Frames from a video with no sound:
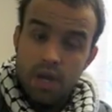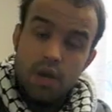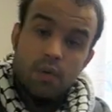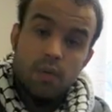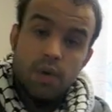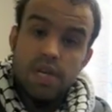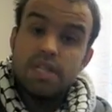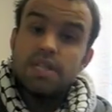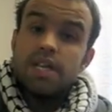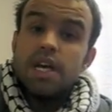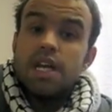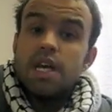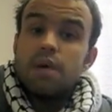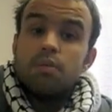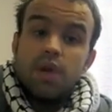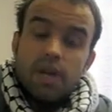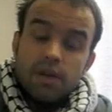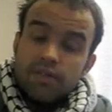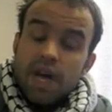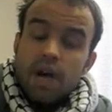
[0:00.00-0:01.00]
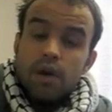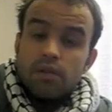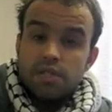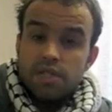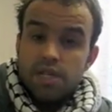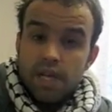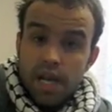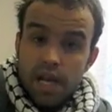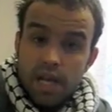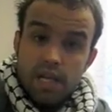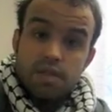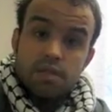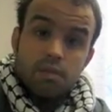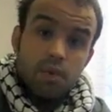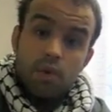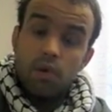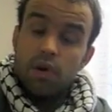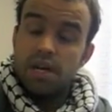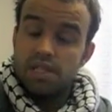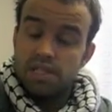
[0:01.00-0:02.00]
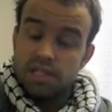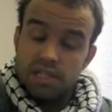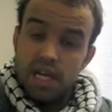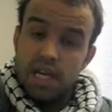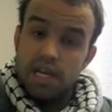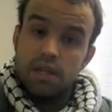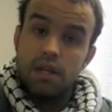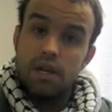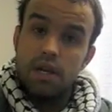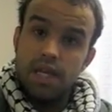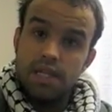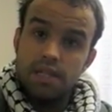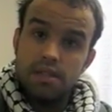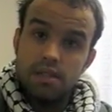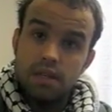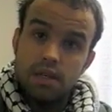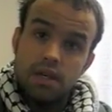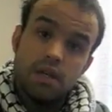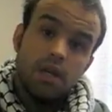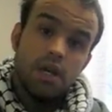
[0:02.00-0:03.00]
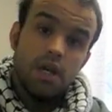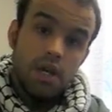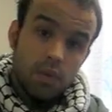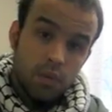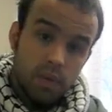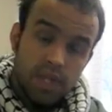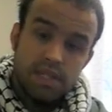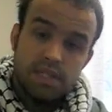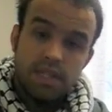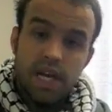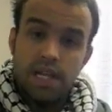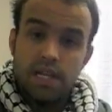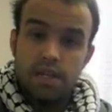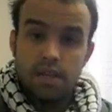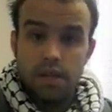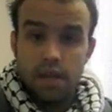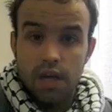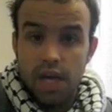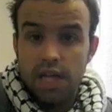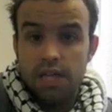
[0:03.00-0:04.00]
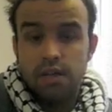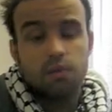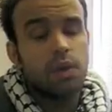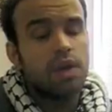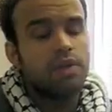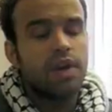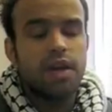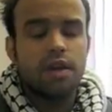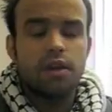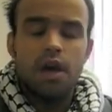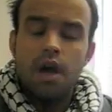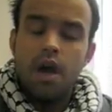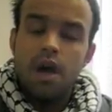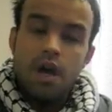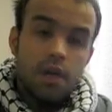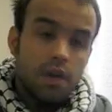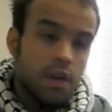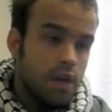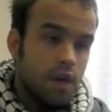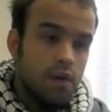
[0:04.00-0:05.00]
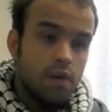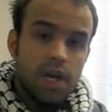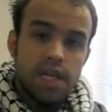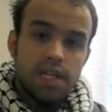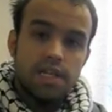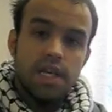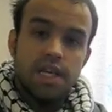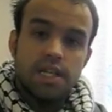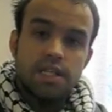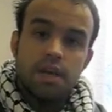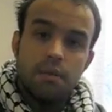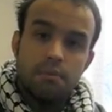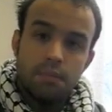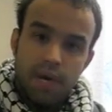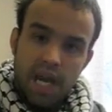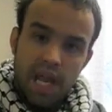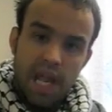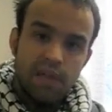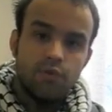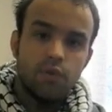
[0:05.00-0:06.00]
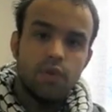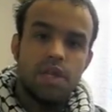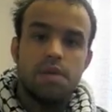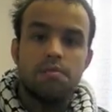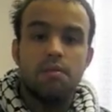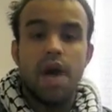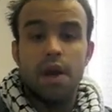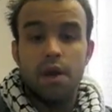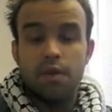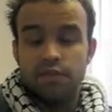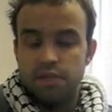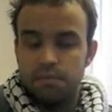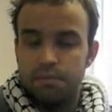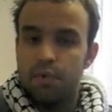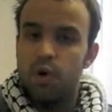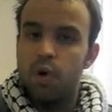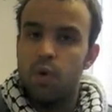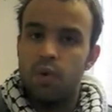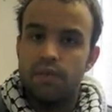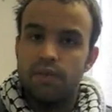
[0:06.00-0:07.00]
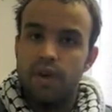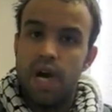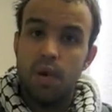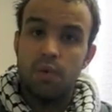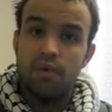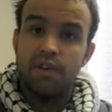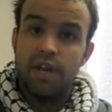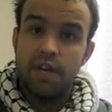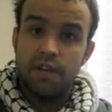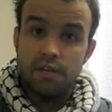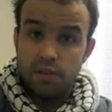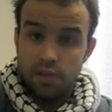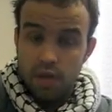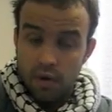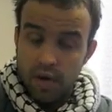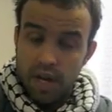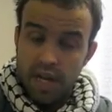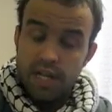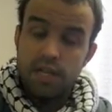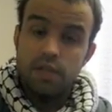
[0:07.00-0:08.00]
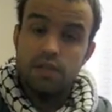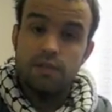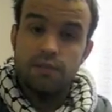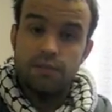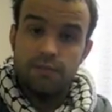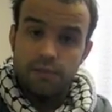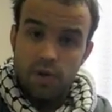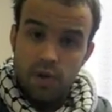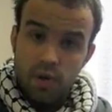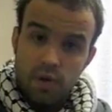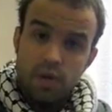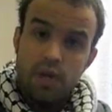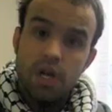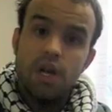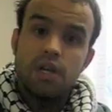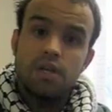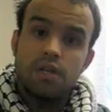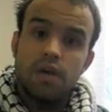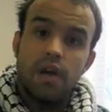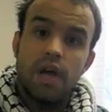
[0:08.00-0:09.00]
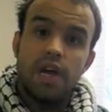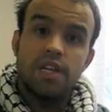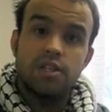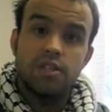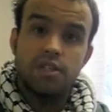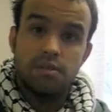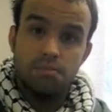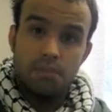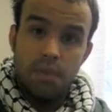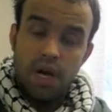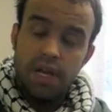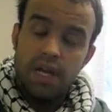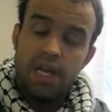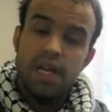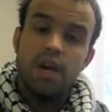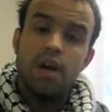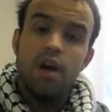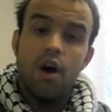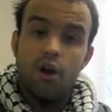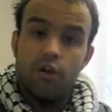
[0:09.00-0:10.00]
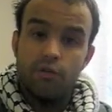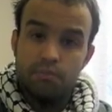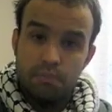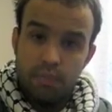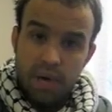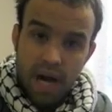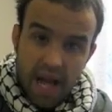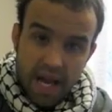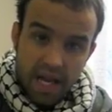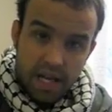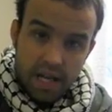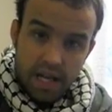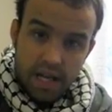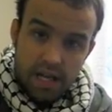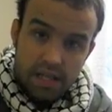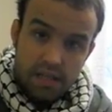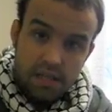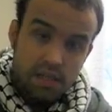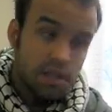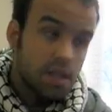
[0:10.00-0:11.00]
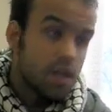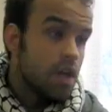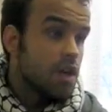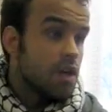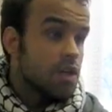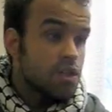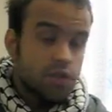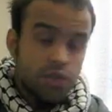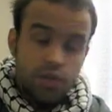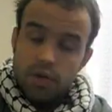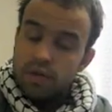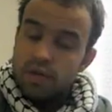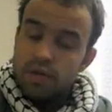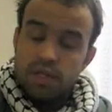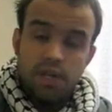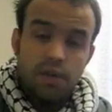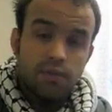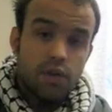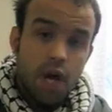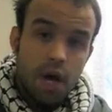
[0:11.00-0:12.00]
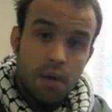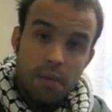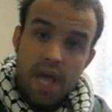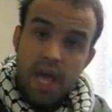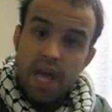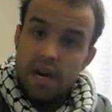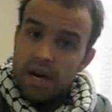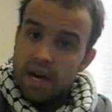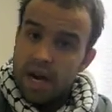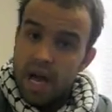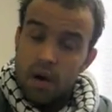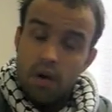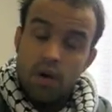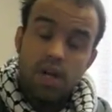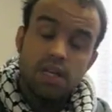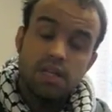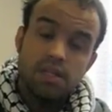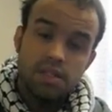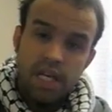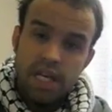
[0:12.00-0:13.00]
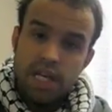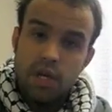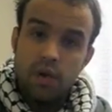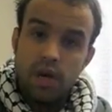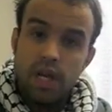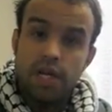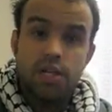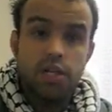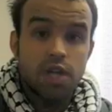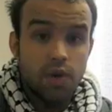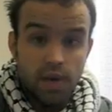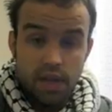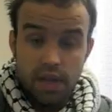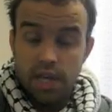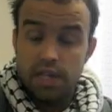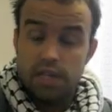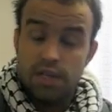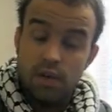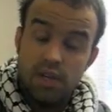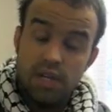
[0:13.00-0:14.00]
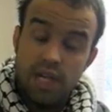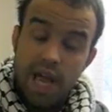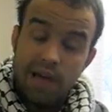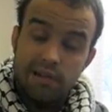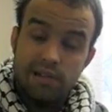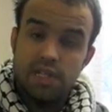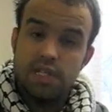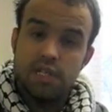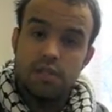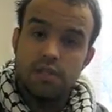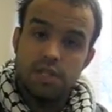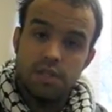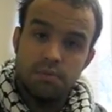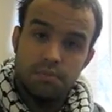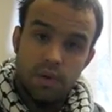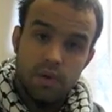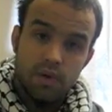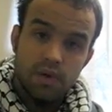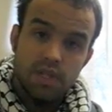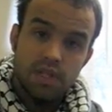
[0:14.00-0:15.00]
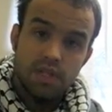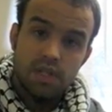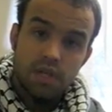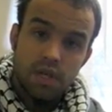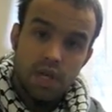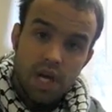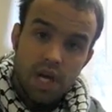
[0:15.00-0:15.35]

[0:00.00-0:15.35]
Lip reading: We said to him, well, if that was the case, then we were going to stay the night. We stayed the night. We've had, it's unbelievable the amount of support we've had. We've had donations of food, donations of money, of blankets. Students have come in and out continually showing their solidarity and support.